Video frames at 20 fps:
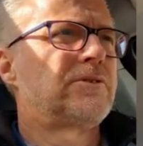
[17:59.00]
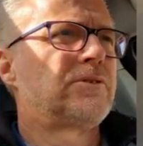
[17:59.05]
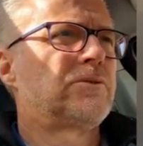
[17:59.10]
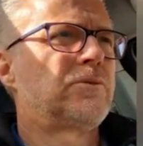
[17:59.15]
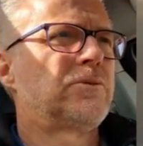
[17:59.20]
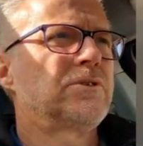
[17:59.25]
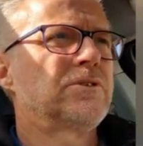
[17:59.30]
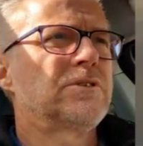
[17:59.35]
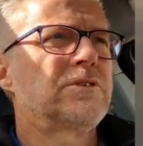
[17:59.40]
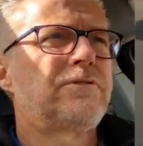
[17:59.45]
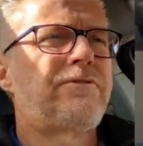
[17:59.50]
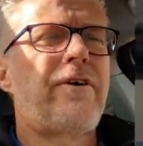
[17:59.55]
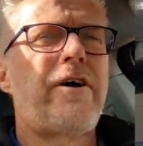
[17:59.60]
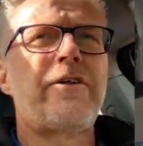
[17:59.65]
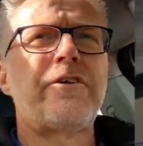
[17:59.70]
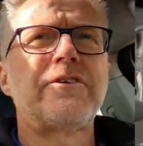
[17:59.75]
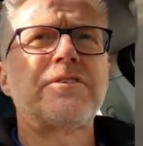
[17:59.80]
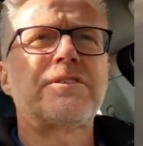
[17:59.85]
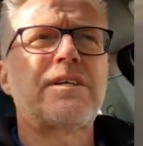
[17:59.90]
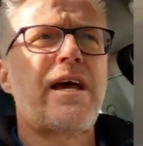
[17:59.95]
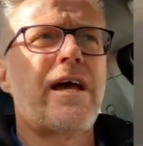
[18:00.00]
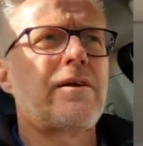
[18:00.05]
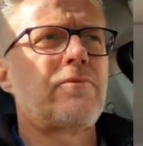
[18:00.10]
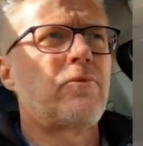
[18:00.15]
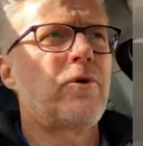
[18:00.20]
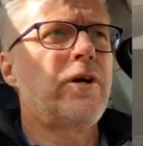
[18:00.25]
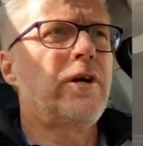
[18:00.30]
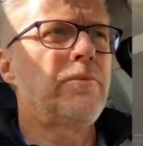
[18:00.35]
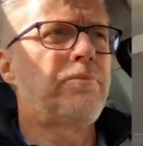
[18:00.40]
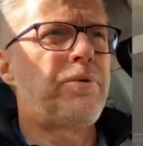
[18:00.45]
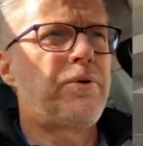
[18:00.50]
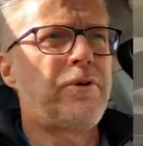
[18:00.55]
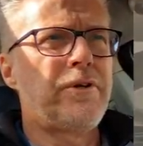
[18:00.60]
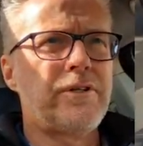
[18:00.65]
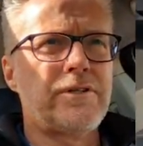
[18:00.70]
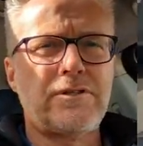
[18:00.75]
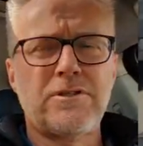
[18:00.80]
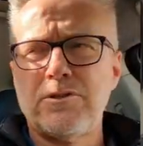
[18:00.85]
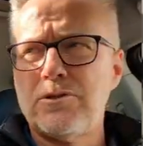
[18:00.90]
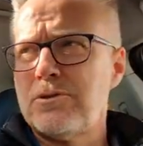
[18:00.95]
We're just gonna follow this guy. We're gonna pull
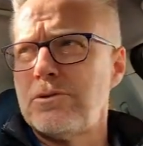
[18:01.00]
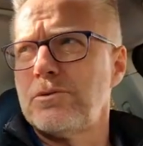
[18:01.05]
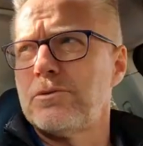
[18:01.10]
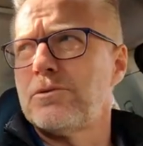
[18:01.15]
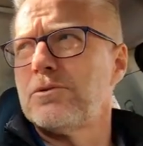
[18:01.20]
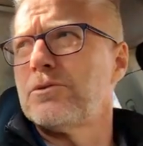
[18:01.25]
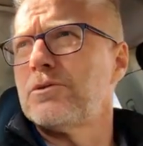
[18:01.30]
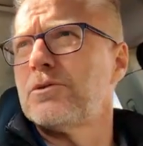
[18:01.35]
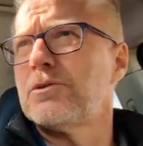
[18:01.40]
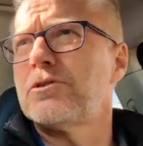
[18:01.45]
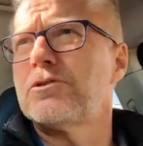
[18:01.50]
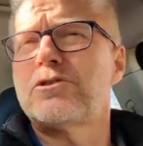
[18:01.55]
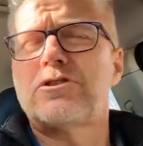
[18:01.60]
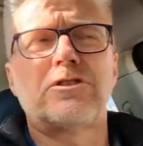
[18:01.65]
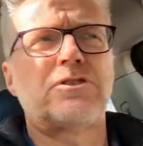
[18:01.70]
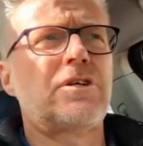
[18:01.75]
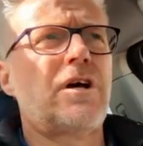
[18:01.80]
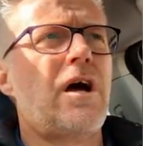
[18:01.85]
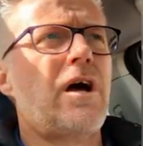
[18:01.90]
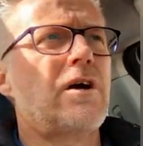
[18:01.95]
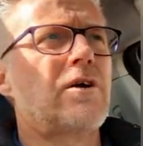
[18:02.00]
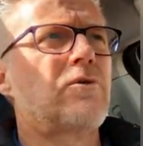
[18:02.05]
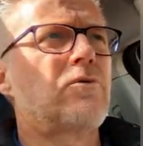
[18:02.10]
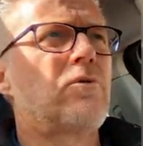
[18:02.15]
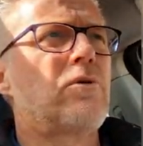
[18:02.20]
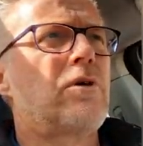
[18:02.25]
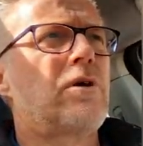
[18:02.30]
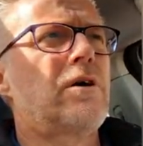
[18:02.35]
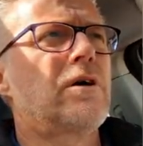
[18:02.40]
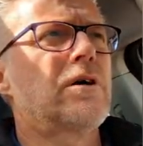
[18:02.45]
into Chautauqua,